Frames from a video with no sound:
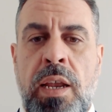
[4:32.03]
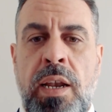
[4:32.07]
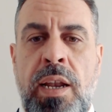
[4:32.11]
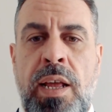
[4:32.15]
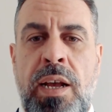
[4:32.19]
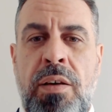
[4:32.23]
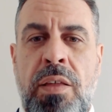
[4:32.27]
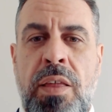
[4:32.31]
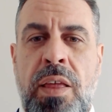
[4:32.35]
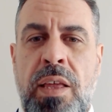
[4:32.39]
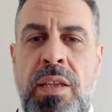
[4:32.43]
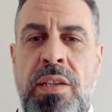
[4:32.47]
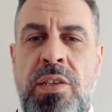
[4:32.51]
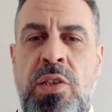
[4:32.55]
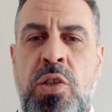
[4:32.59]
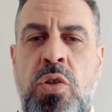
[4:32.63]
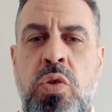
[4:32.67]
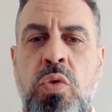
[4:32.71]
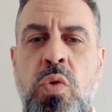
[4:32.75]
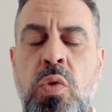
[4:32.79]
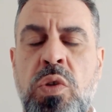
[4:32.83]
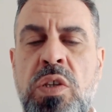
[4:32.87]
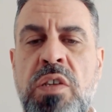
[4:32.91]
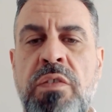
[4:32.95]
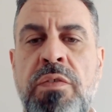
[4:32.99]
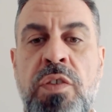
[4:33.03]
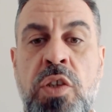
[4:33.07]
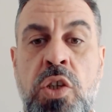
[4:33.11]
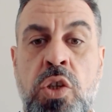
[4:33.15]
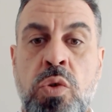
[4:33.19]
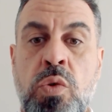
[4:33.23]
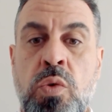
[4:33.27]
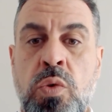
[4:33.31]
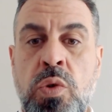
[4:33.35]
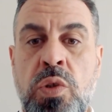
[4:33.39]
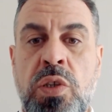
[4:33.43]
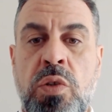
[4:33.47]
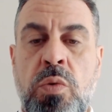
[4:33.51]
Now, there's talks of
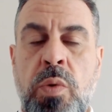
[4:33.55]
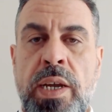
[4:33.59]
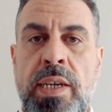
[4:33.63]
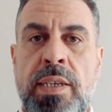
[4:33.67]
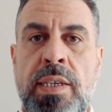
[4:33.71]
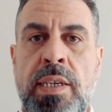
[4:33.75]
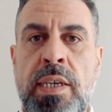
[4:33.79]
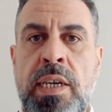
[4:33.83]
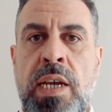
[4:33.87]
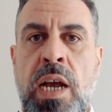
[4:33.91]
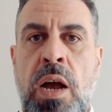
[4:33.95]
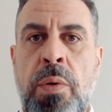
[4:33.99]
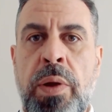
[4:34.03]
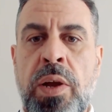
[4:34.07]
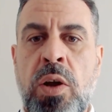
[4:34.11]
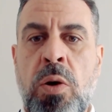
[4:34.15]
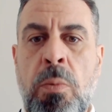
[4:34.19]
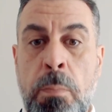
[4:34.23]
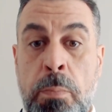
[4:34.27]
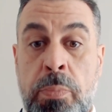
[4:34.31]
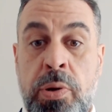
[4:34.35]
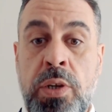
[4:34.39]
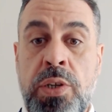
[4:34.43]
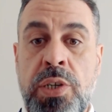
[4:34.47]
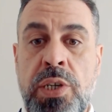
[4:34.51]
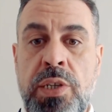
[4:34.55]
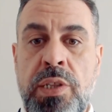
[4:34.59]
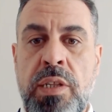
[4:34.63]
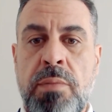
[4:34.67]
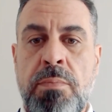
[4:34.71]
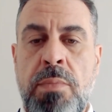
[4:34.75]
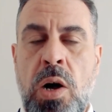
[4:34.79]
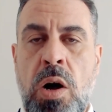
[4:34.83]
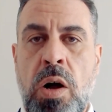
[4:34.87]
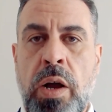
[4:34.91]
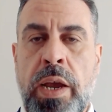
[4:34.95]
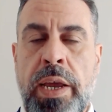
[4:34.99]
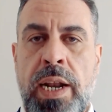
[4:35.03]
short squeezing going on, pushing the
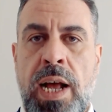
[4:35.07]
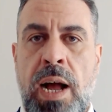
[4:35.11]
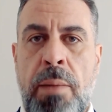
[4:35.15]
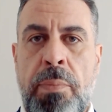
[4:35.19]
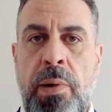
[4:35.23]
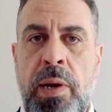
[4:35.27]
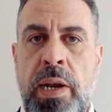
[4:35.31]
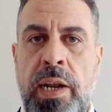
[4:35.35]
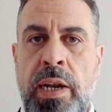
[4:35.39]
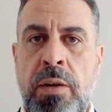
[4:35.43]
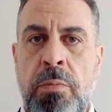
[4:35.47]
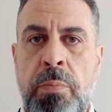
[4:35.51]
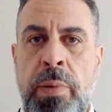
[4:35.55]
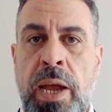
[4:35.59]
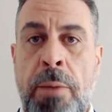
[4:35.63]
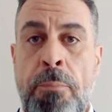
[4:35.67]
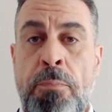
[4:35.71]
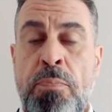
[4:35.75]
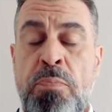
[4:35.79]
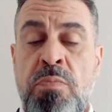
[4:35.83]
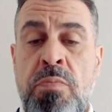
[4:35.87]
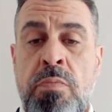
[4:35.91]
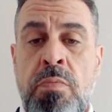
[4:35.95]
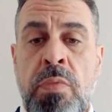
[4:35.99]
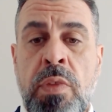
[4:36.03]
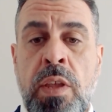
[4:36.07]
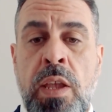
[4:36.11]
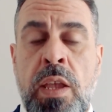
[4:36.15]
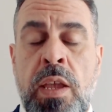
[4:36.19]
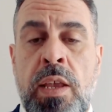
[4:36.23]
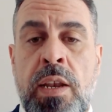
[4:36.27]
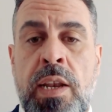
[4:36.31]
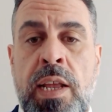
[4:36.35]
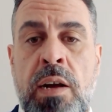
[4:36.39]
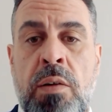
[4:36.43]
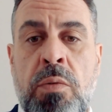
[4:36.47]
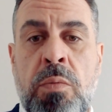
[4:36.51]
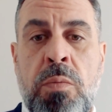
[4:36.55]
market up a little bit.
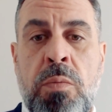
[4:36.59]
Now,